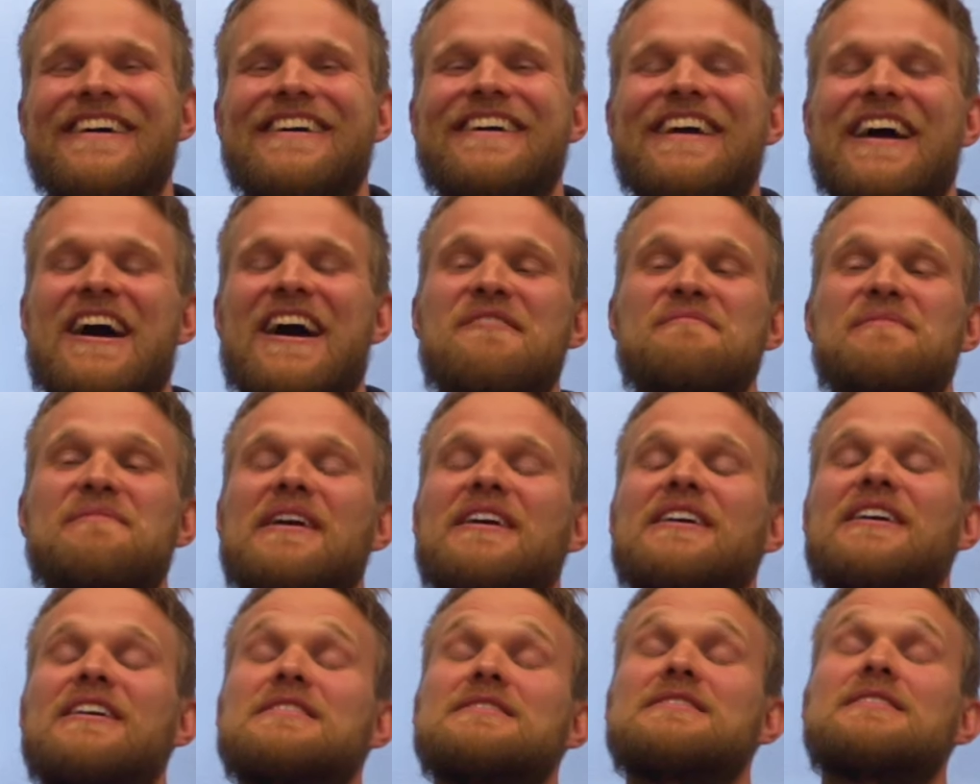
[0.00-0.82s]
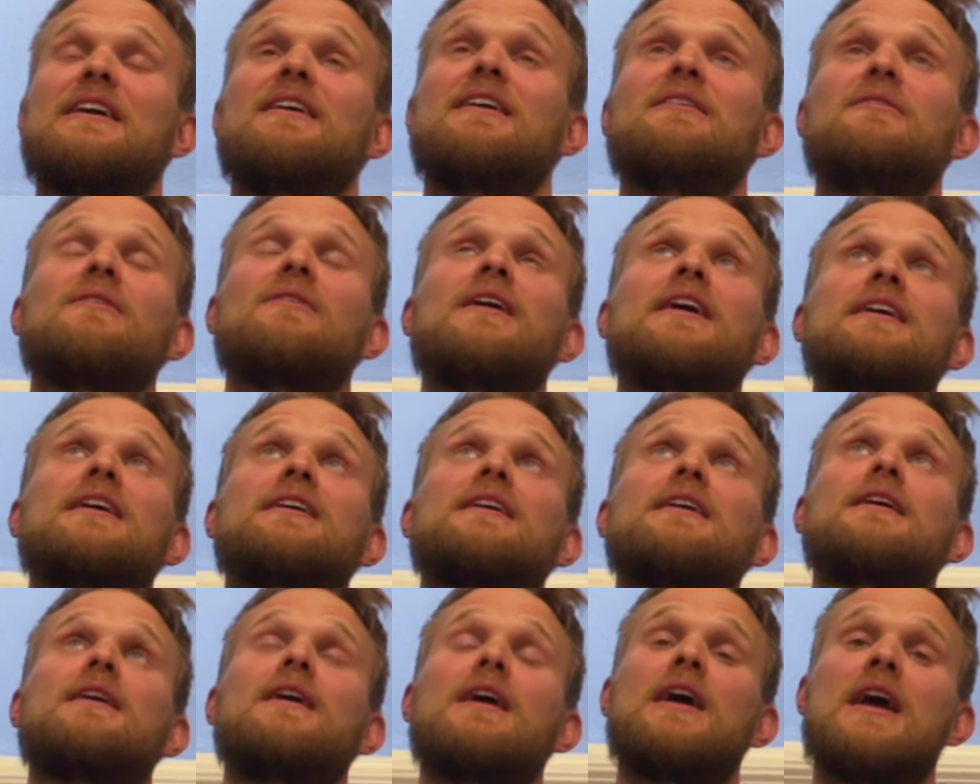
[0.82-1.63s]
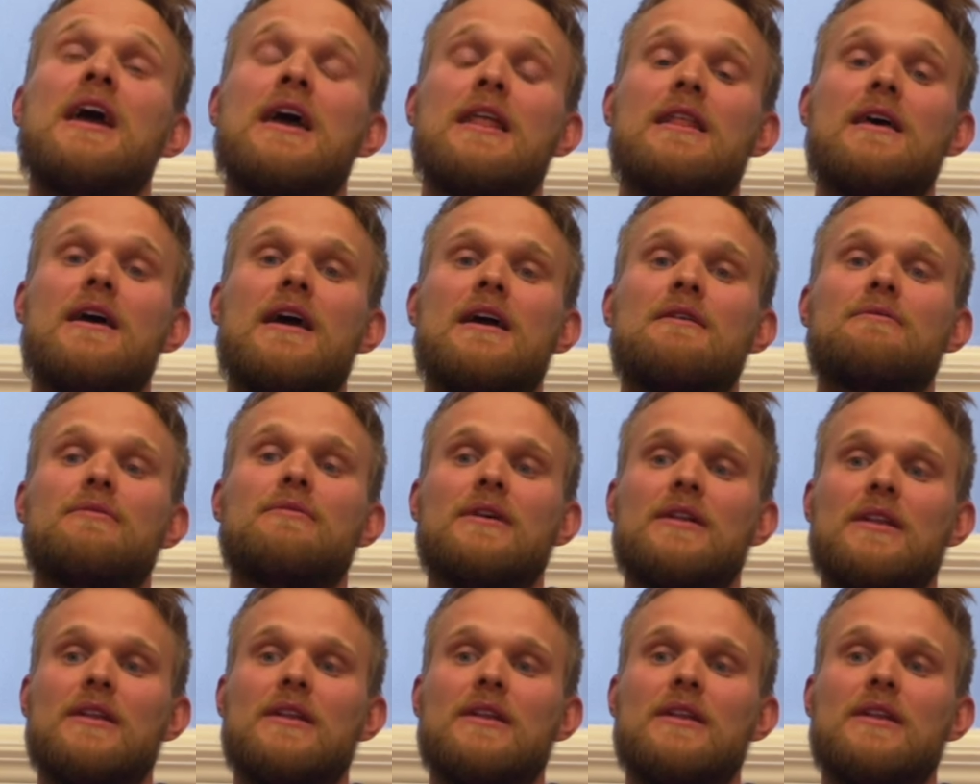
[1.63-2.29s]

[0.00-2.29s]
Yeah, because like it